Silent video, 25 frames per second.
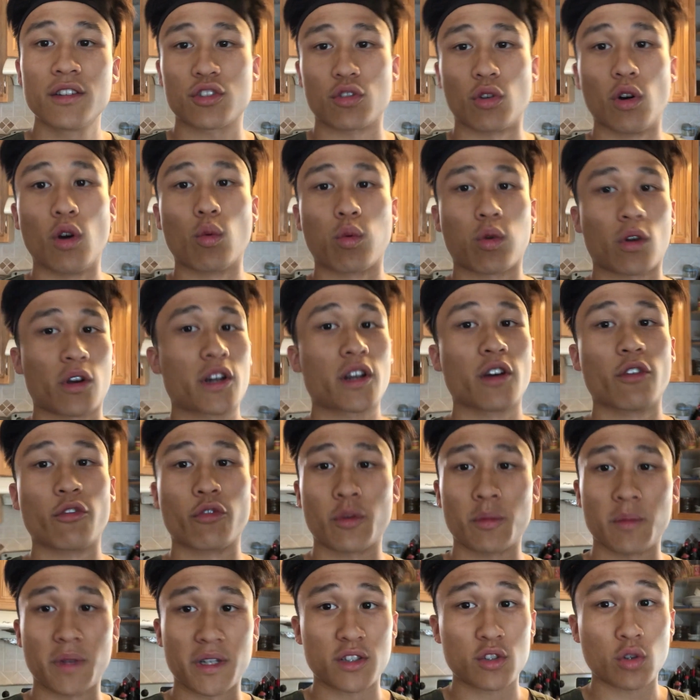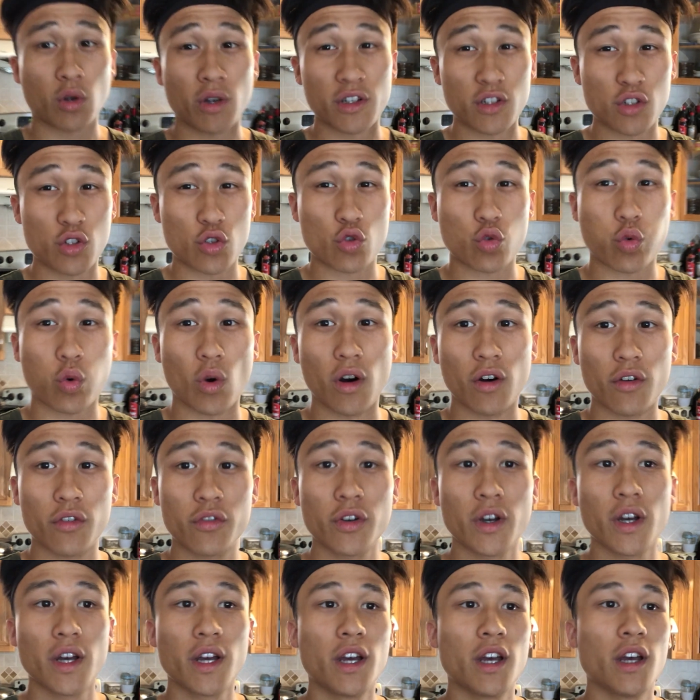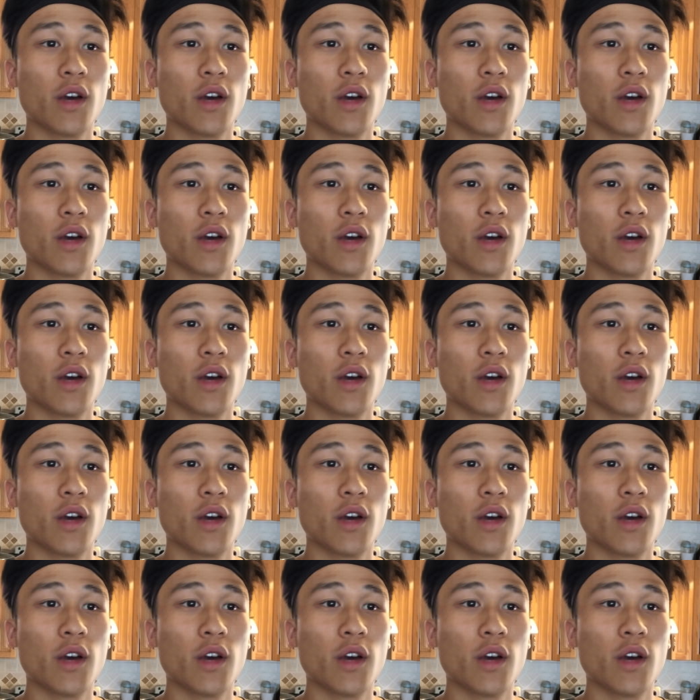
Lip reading: So I'll work out from like 10 to 12,